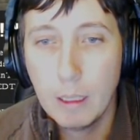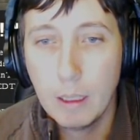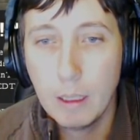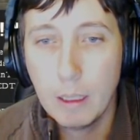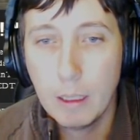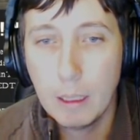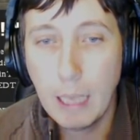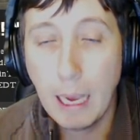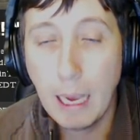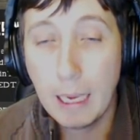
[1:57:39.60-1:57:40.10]

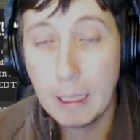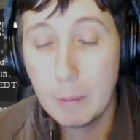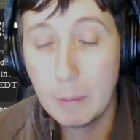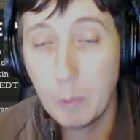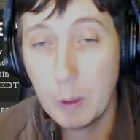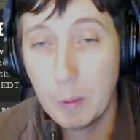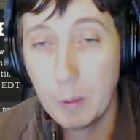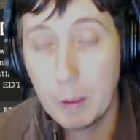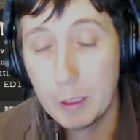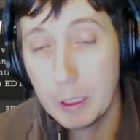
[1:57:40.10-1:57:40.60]
Yeah, and
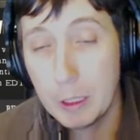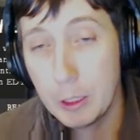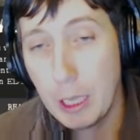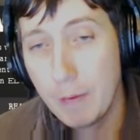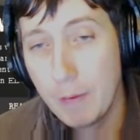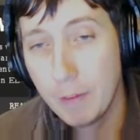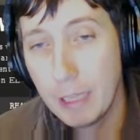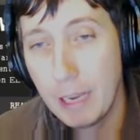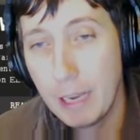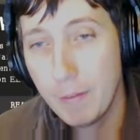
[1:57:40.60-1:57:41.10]
we
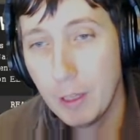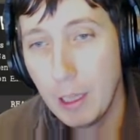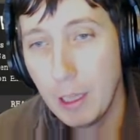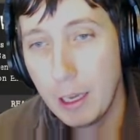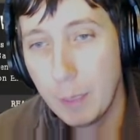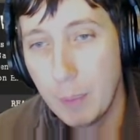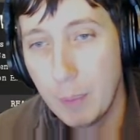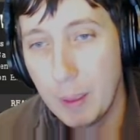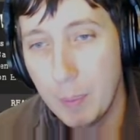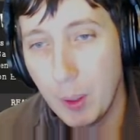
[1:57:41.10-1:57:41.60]
definitely have a
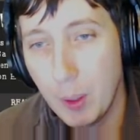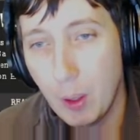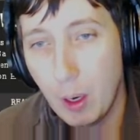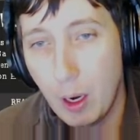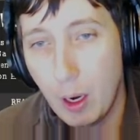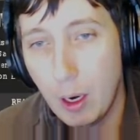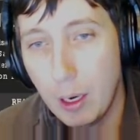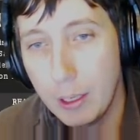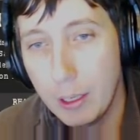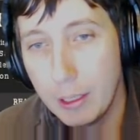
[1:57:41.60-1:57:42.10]
lot of people
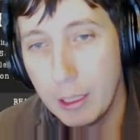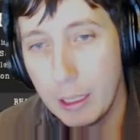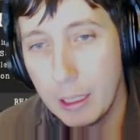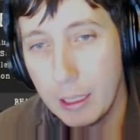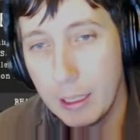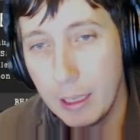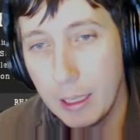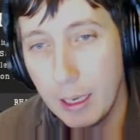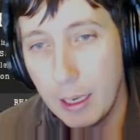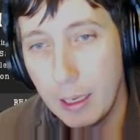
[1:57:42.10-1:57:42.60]
on
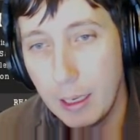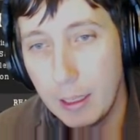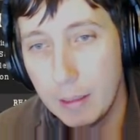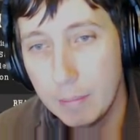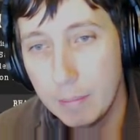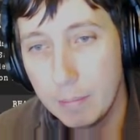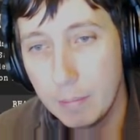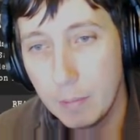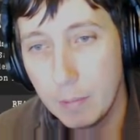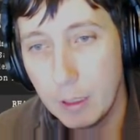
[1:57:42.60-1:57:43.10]
the
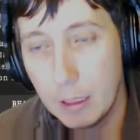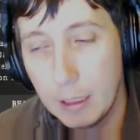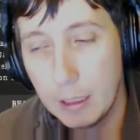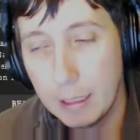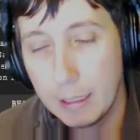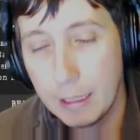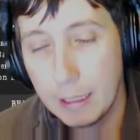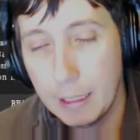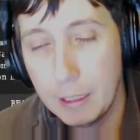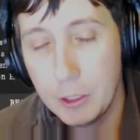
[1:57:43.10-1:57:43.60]

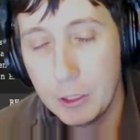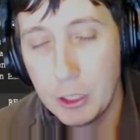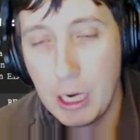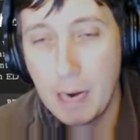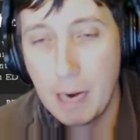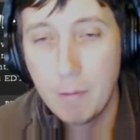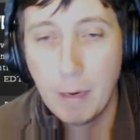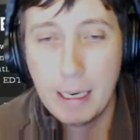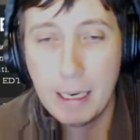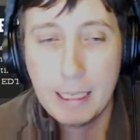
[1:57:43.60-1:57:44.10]
like in
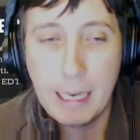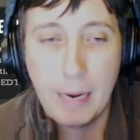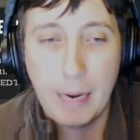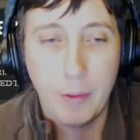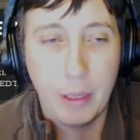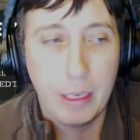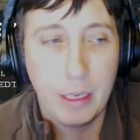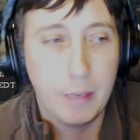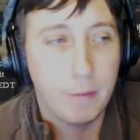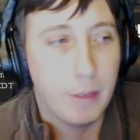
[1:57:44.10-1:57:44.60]
chat right now
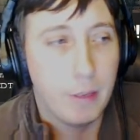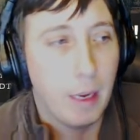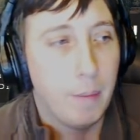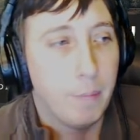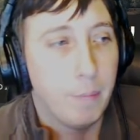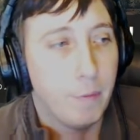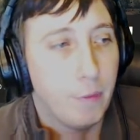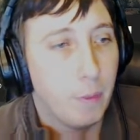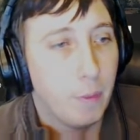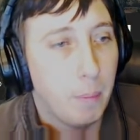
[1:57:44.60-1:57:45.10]
that have
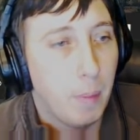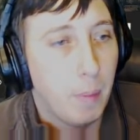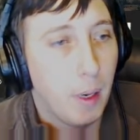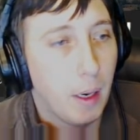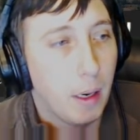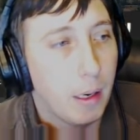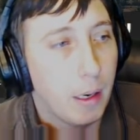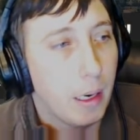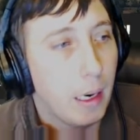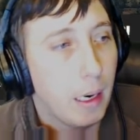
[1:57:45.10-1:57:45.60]
come from
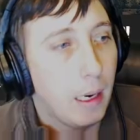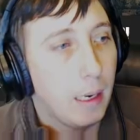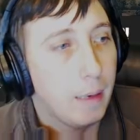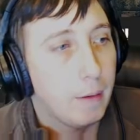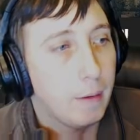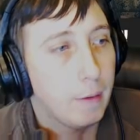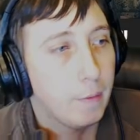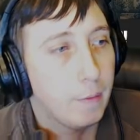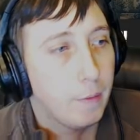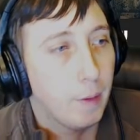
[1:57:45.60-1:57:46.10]
our our
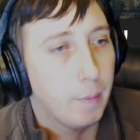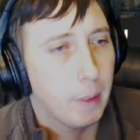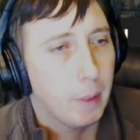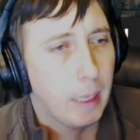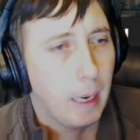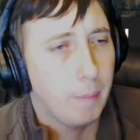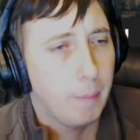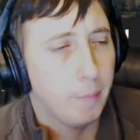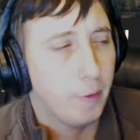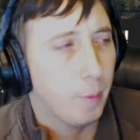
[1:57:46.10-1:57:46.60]

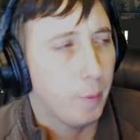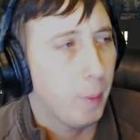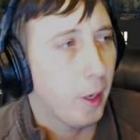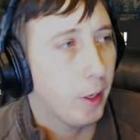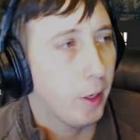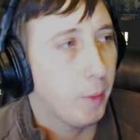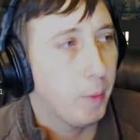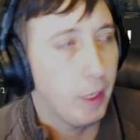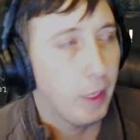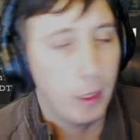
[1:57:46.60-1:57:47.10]

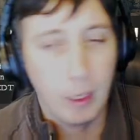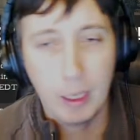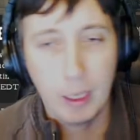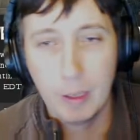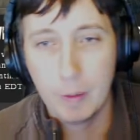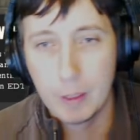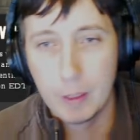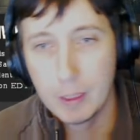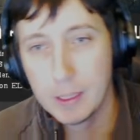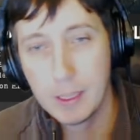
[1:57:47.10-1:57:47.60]

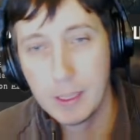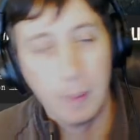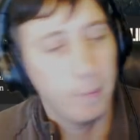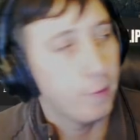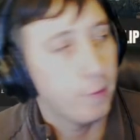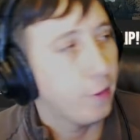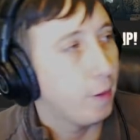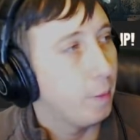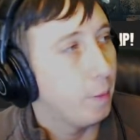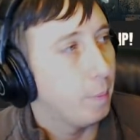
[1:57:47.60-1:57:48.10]
community. Some
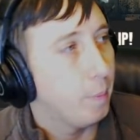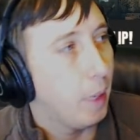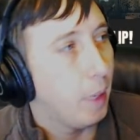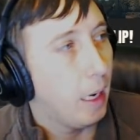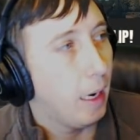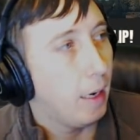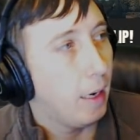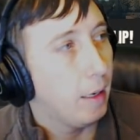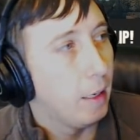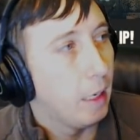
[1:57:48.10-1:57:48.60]
from
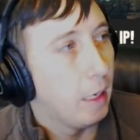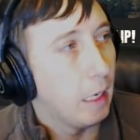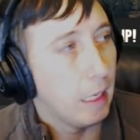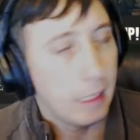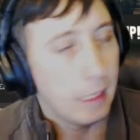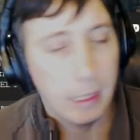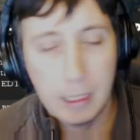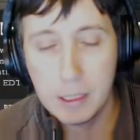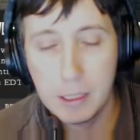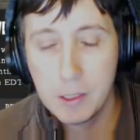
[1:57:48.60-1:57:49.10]

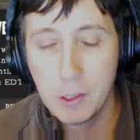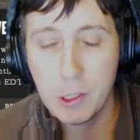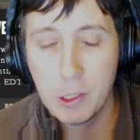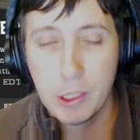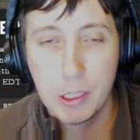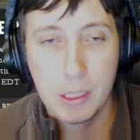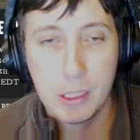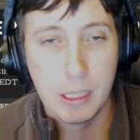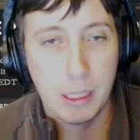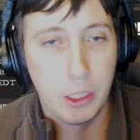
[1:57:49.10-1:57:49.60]
the
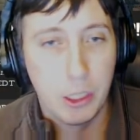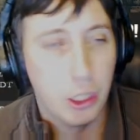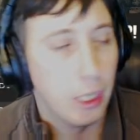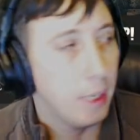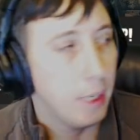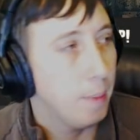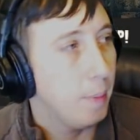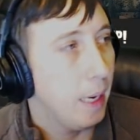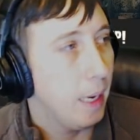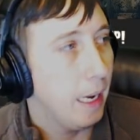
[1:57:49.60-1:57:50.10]
Insurgency
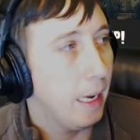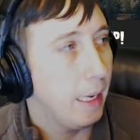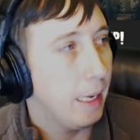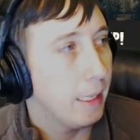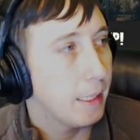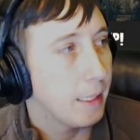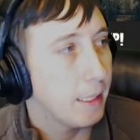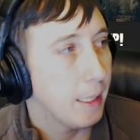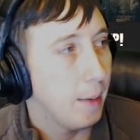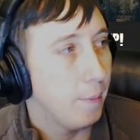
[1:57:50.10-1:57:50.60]
Gym,
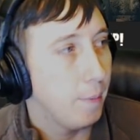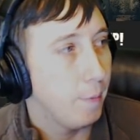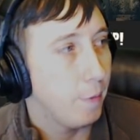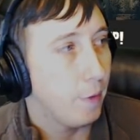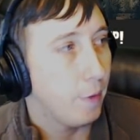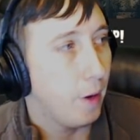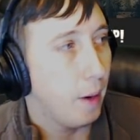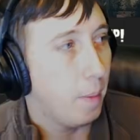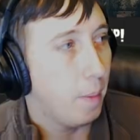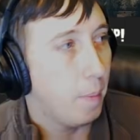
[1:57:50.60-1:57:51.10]
and some
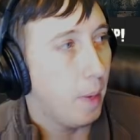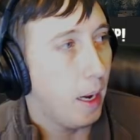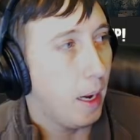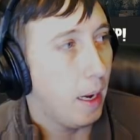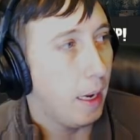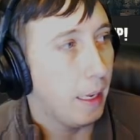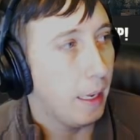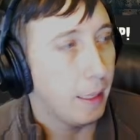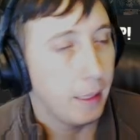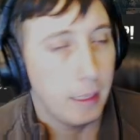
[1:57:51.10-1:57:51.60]
from
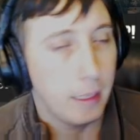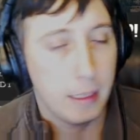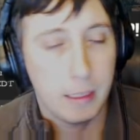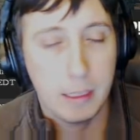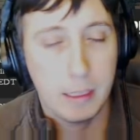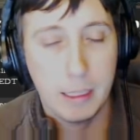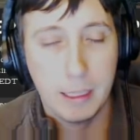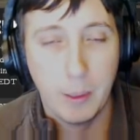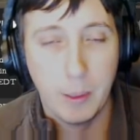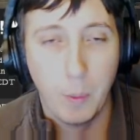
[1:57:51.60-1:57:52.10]
the
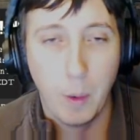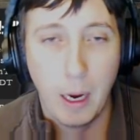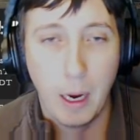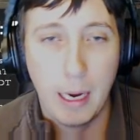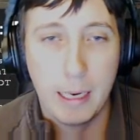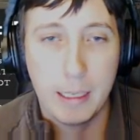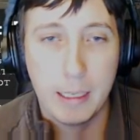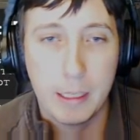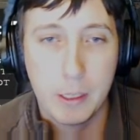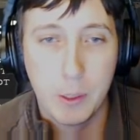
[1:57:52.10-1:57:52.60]

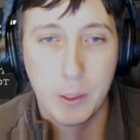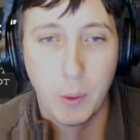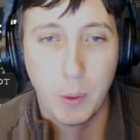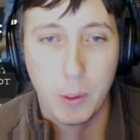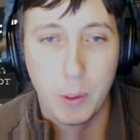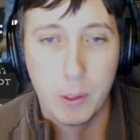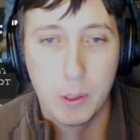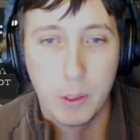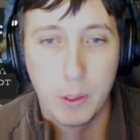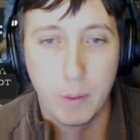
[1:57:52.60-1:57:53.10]
DOI
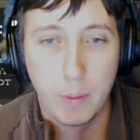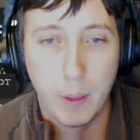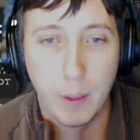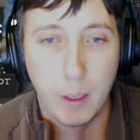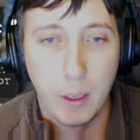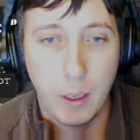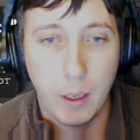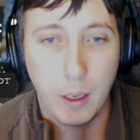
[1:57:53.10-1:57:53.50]
Discord server.